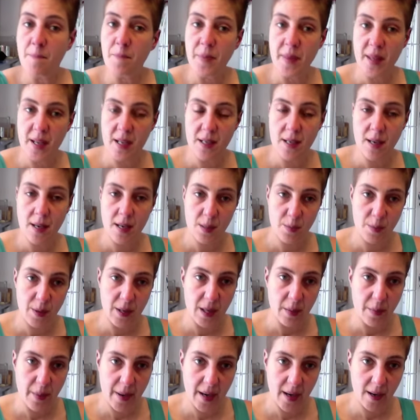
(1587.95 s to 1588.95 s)
This has been
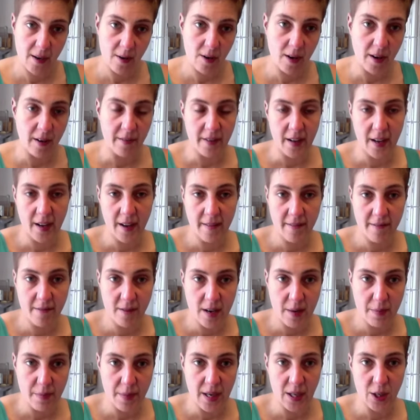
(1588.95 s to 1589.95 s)
the pattern of
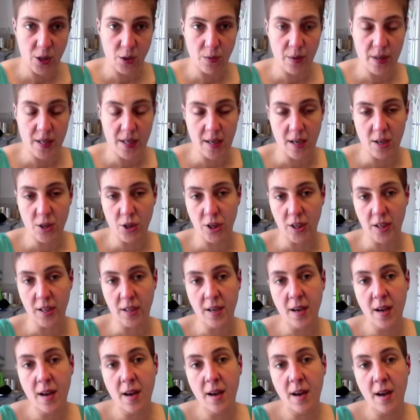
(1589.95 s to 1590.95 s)
every major recession
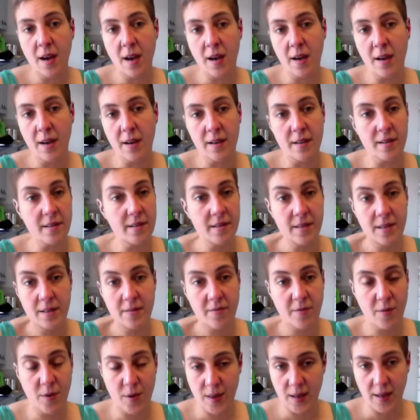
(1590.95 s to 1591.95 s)

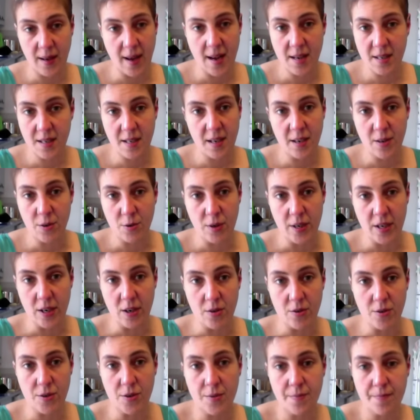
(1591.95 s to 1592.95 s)
for the last 100
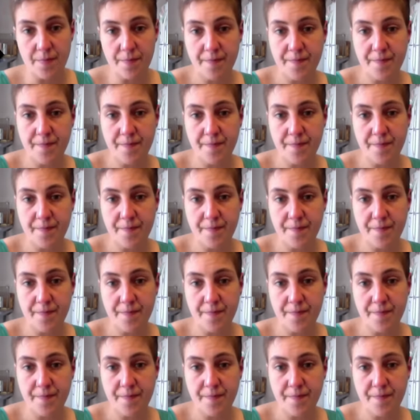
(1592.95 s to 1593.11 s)
years.